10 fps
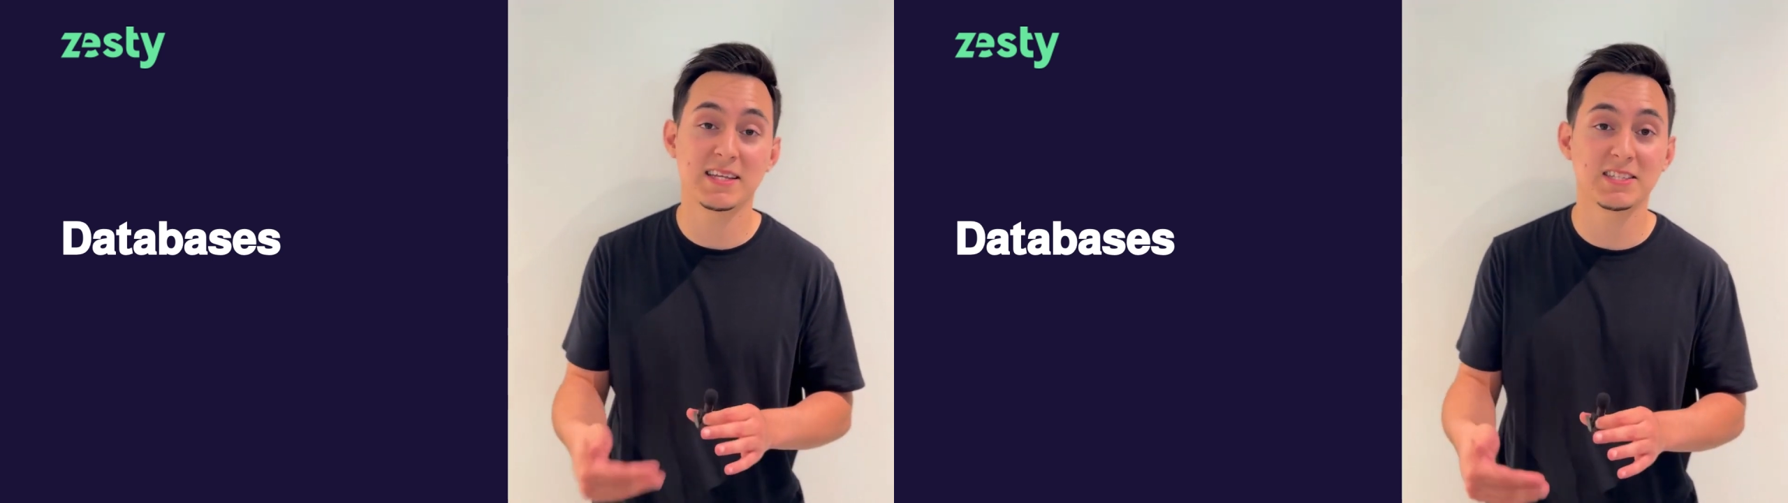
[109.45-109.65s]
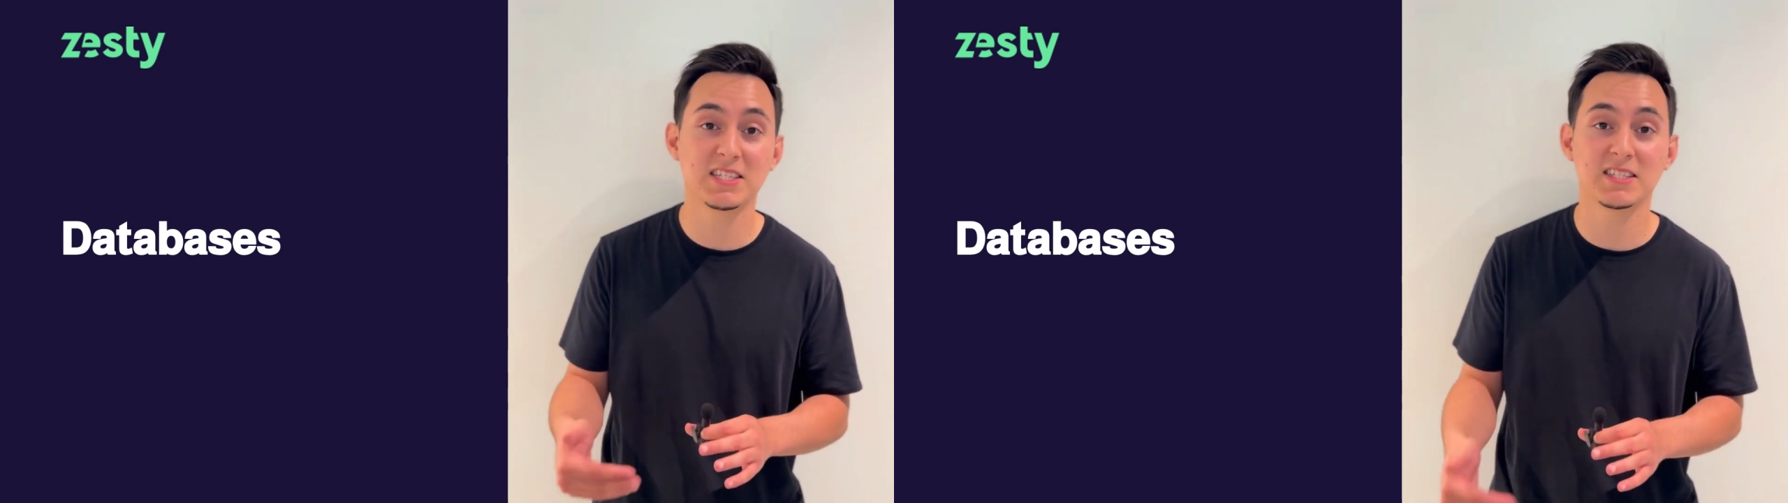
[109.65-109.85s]

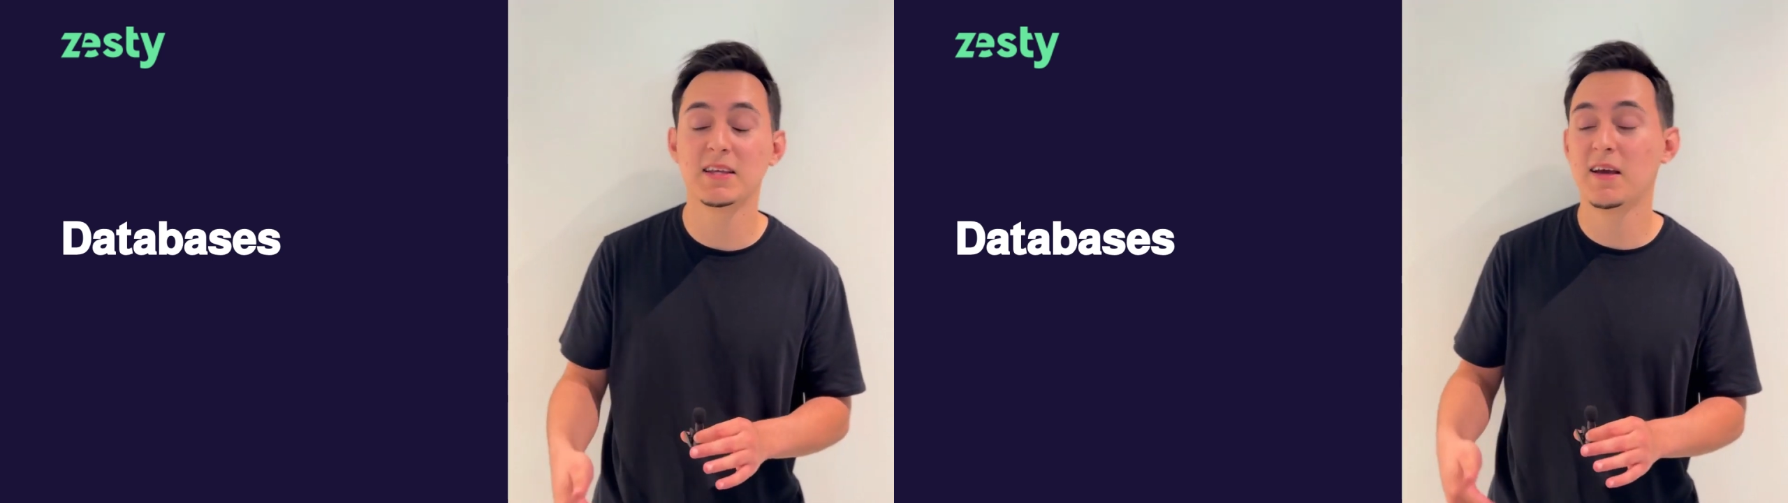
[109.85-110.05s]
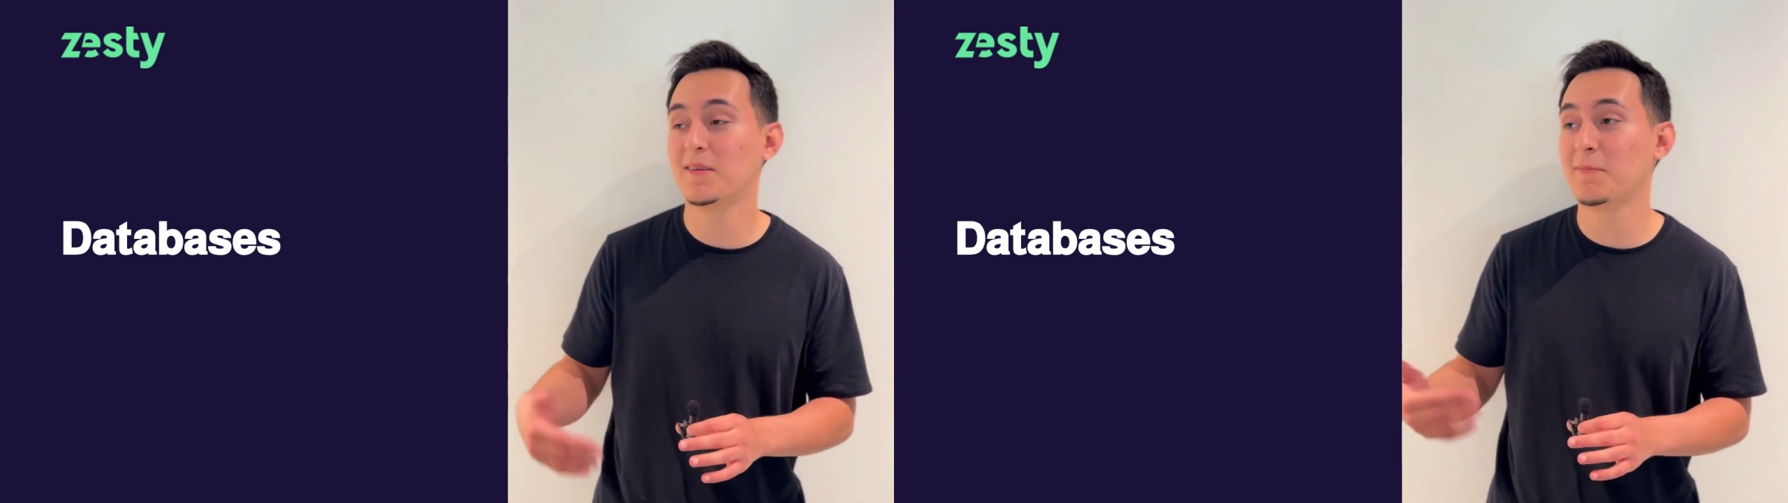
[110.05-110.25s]
needed
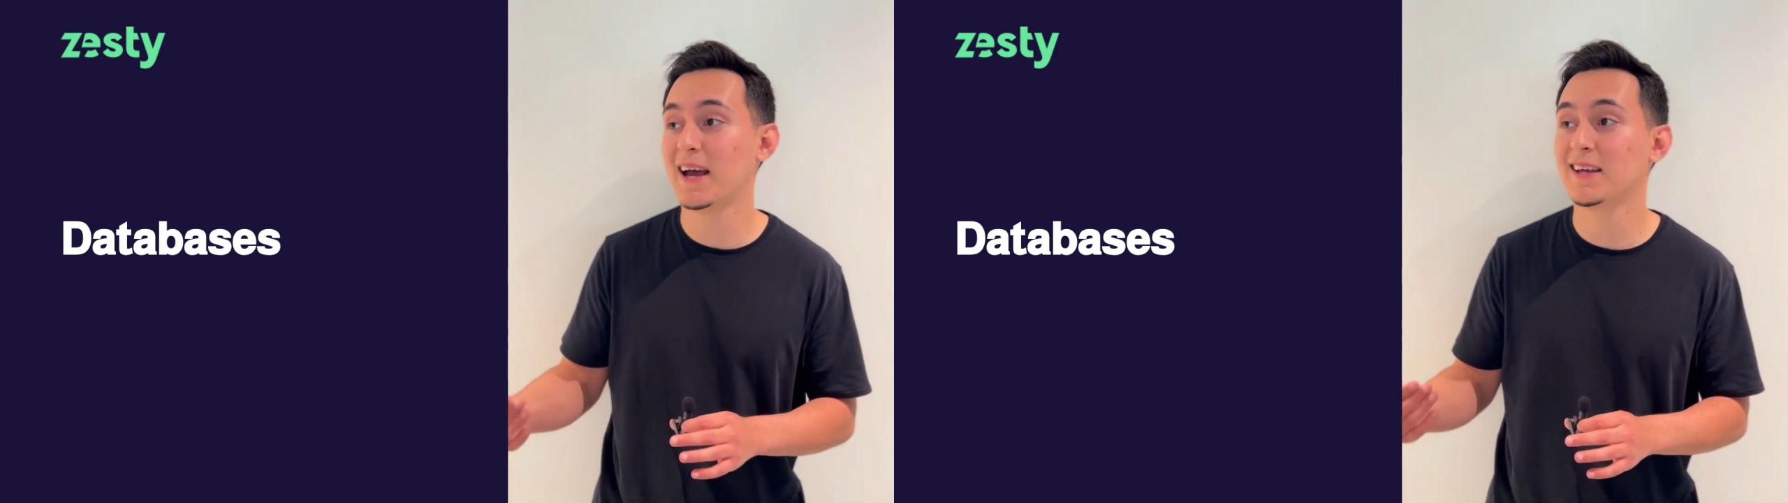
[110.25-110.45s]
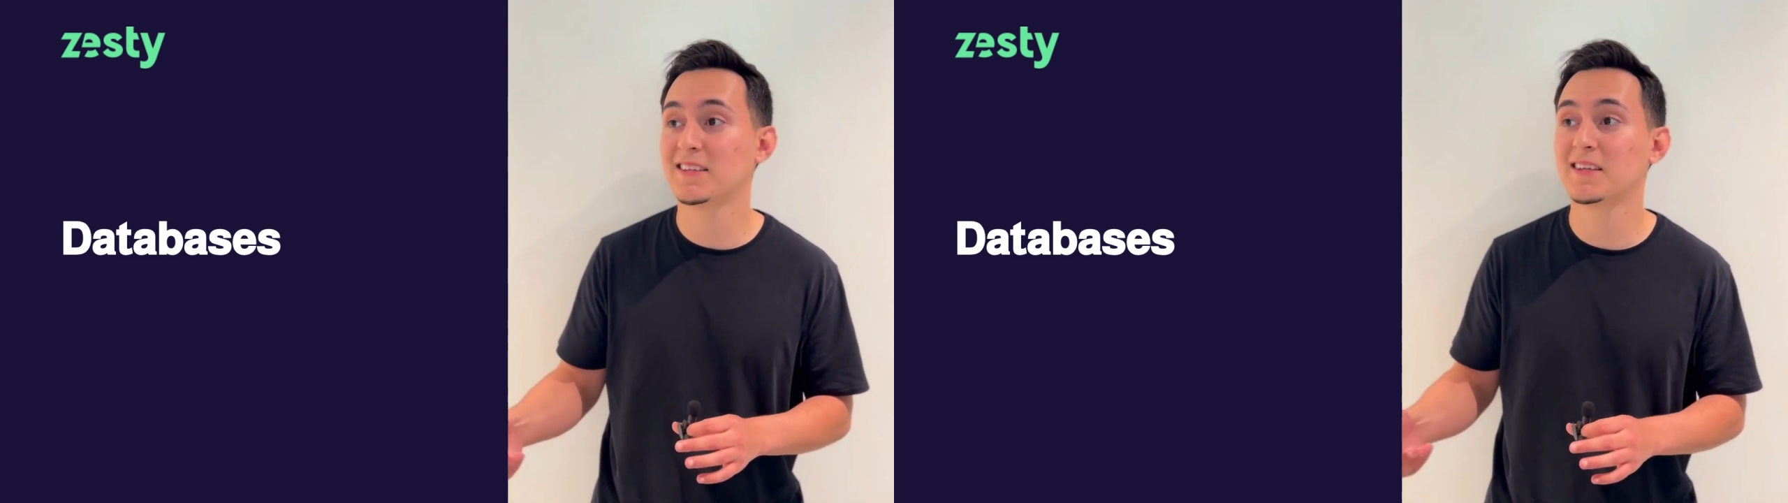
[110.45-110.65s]
their
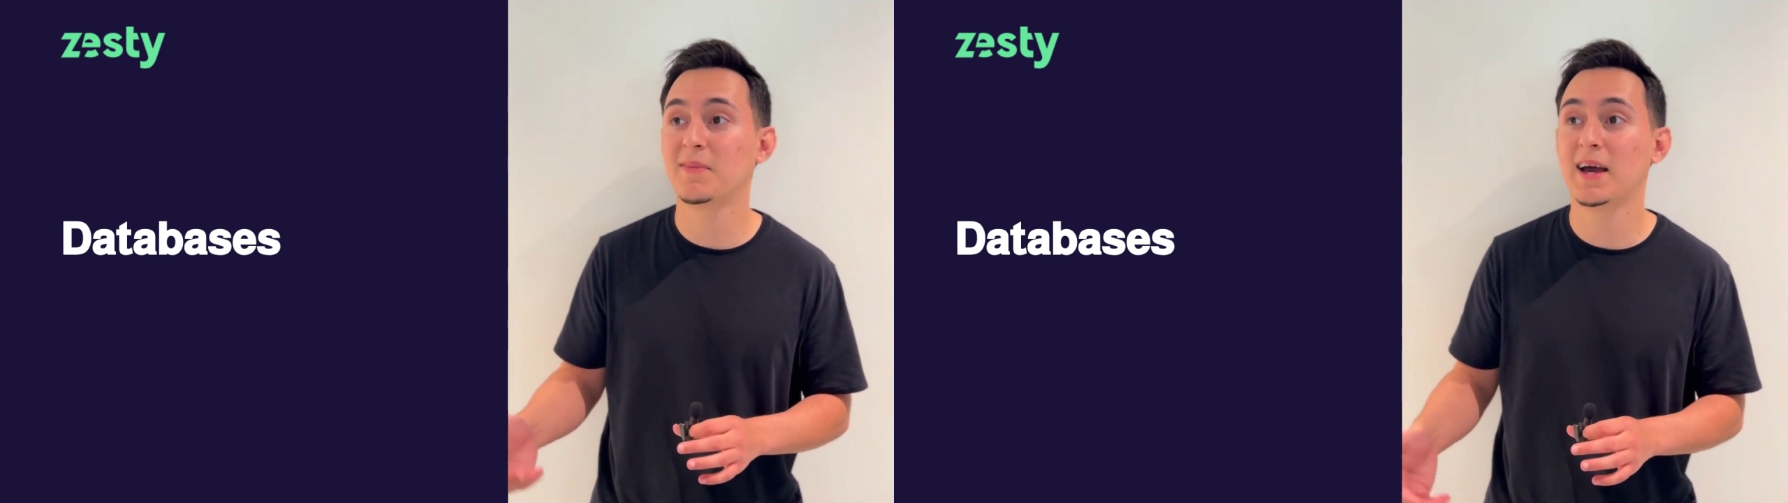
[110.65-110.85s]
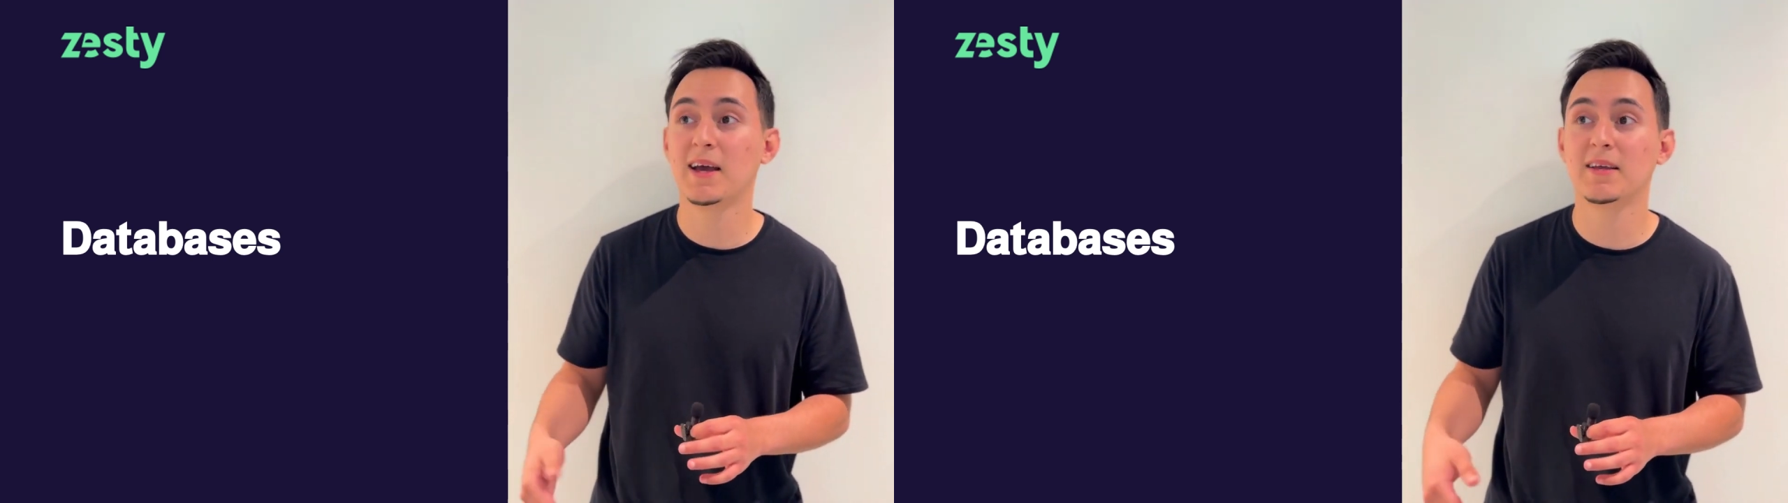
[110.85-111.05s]
capacity
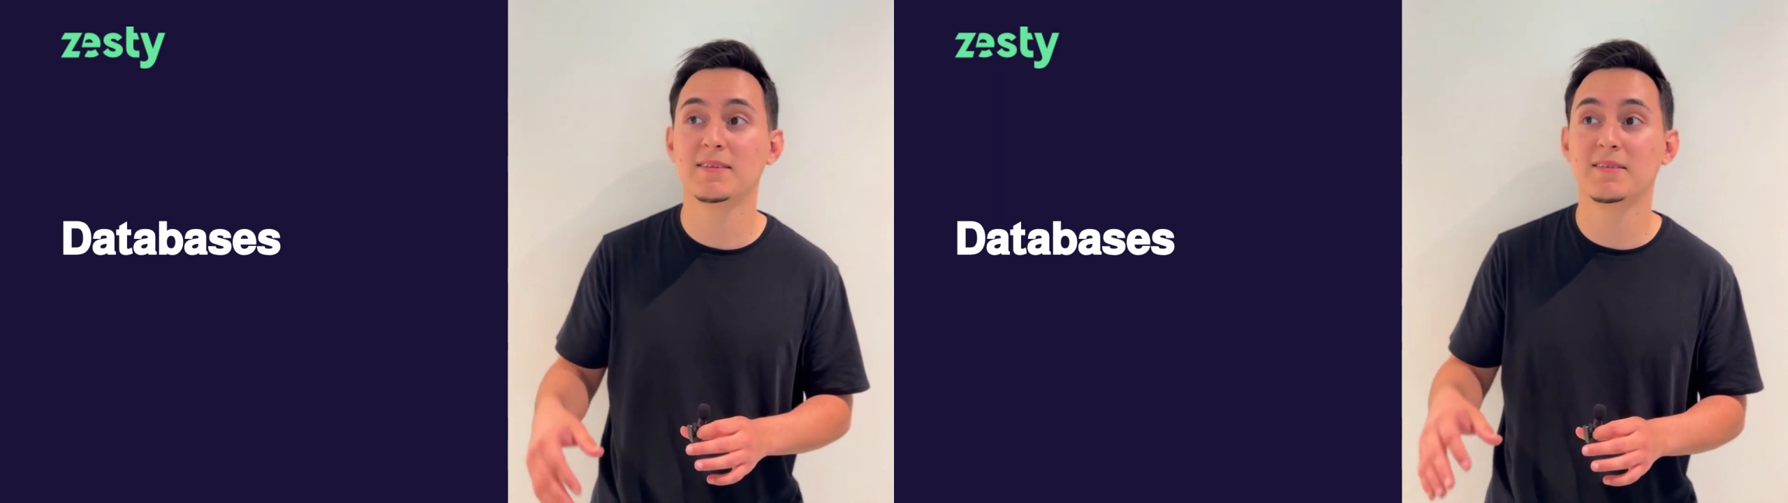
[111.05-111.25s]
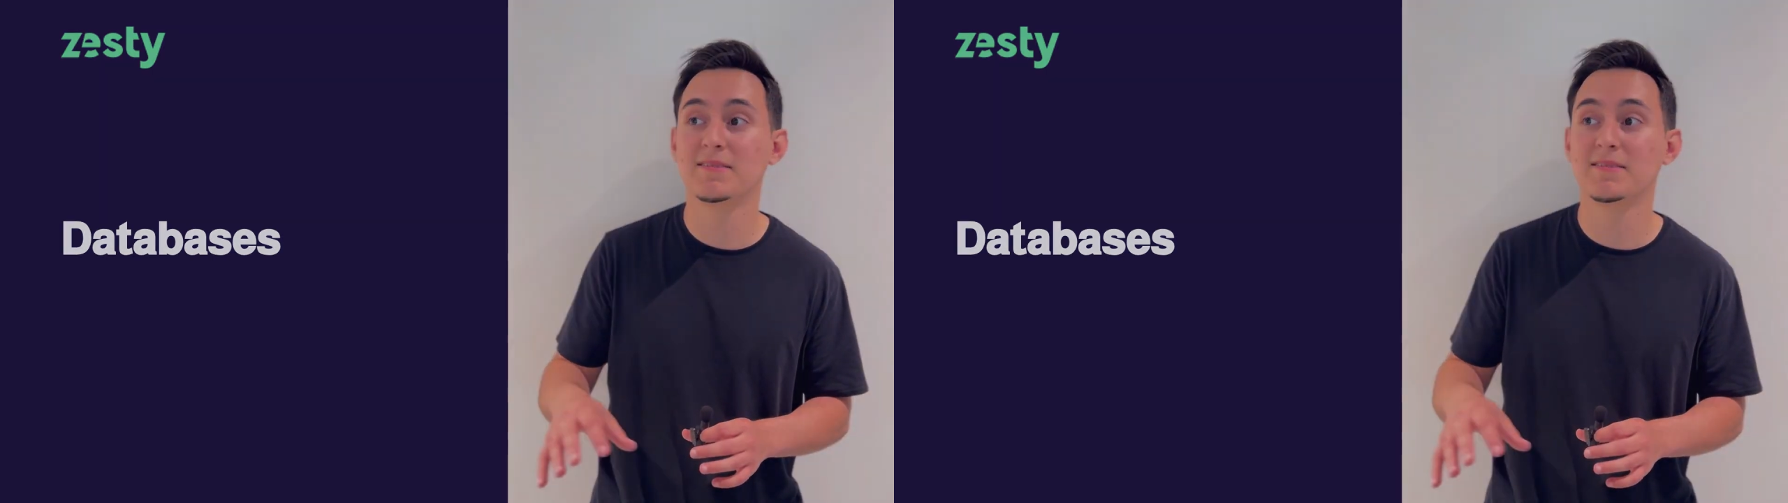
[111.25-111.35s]
back.